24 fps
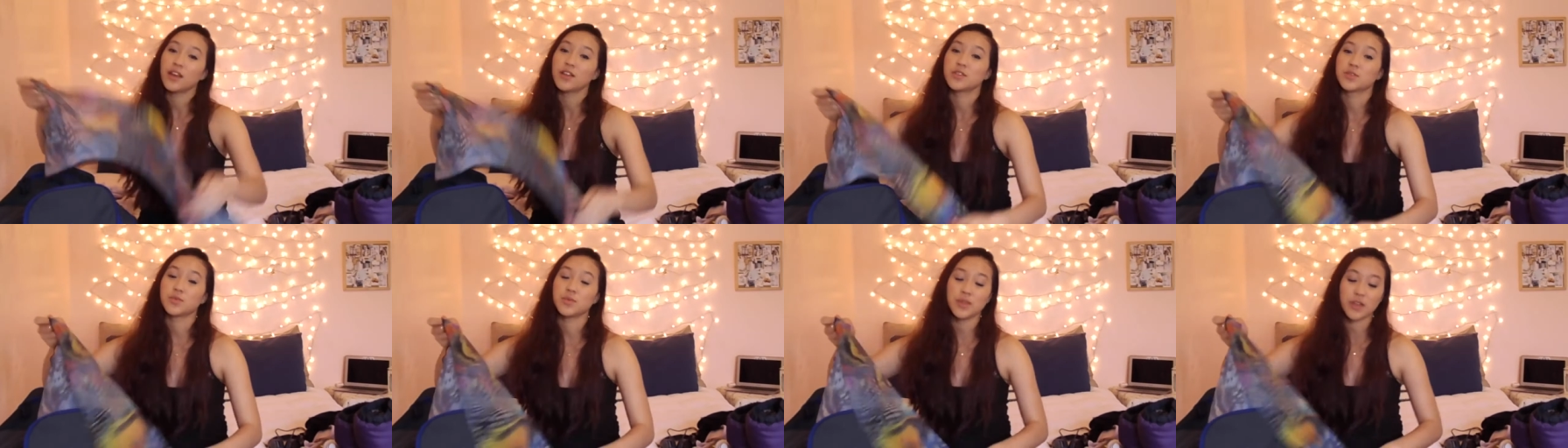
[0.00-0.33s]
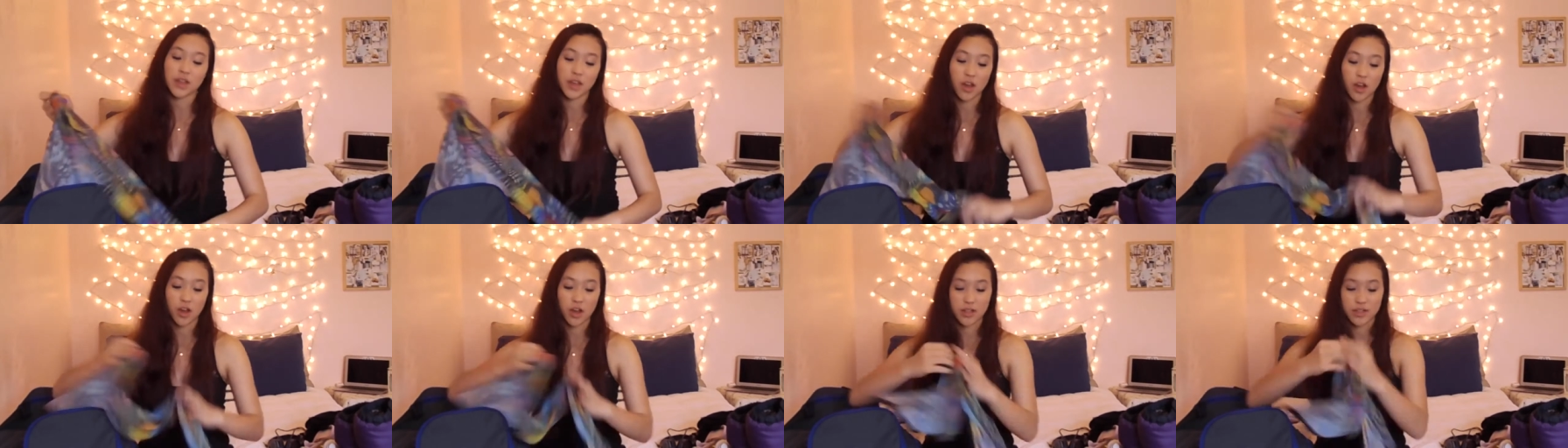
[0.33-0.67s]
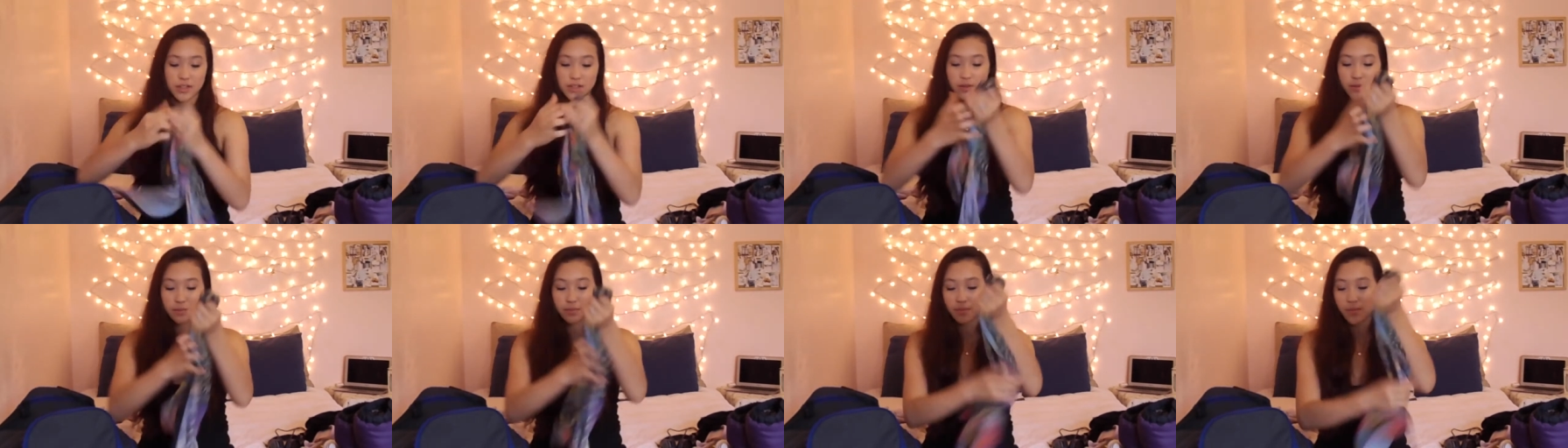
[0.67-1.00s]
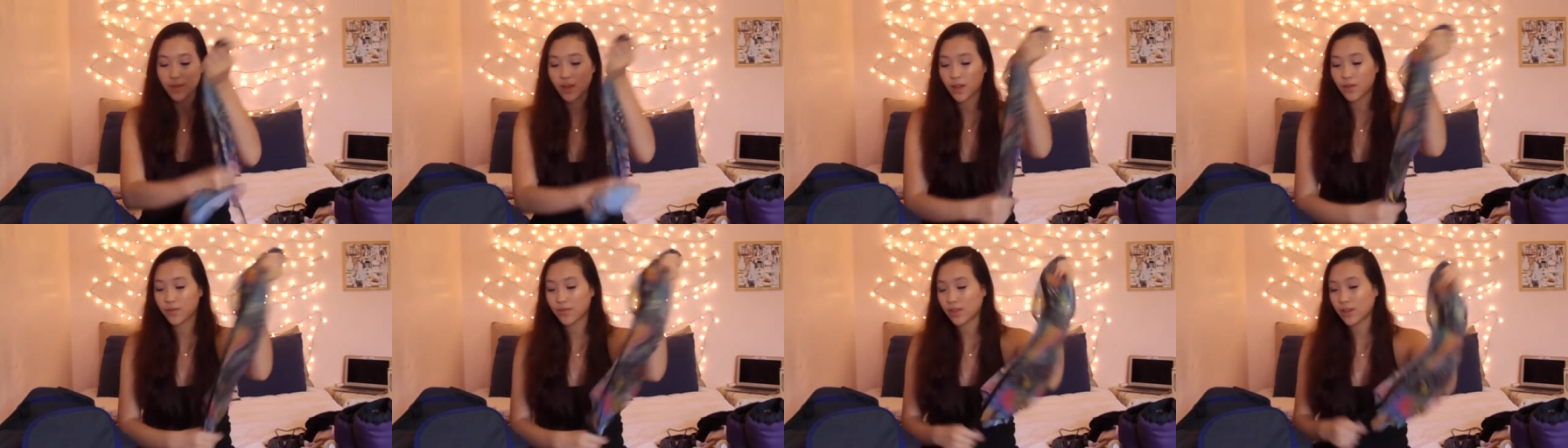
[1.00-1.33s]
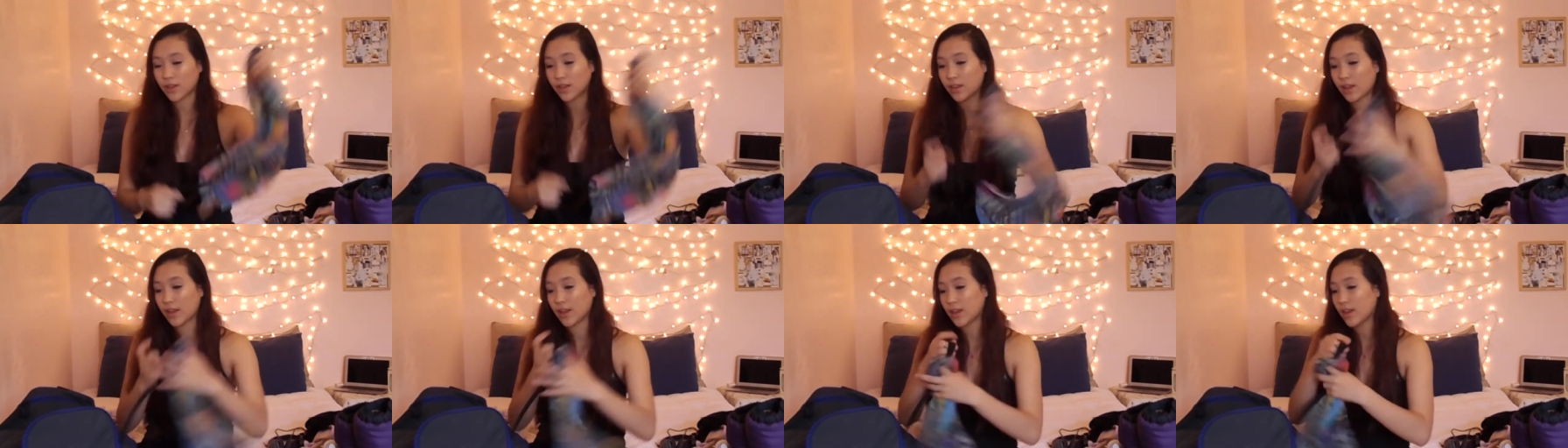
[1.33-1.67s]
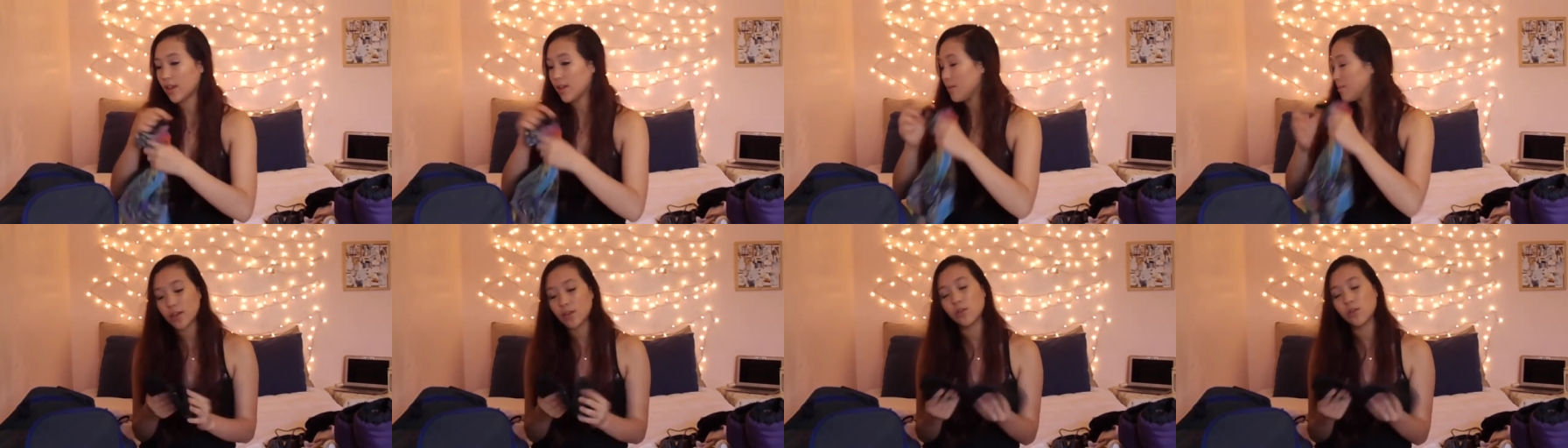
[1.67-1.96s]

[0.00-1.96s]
It's really awesome. I really like it.